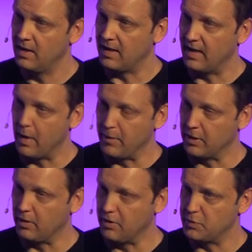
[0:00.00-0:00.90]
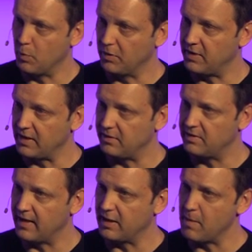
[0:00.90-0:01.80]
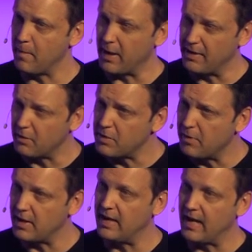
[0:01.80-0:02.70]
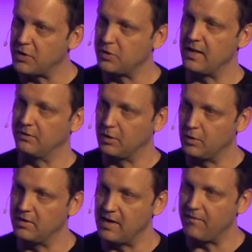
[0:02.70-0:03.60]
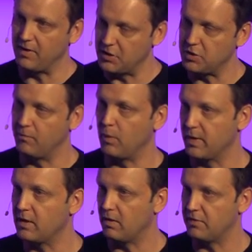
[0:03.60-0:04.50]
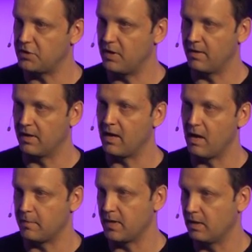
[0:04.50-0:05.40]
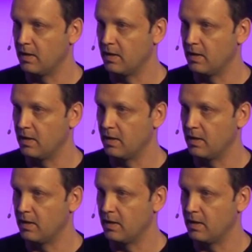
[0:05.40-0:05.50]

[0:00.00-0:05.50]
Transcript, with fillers: Uh, I would encourage more cities to take them up, but I don't know that it actually is a good definition of what we call the sharing economy.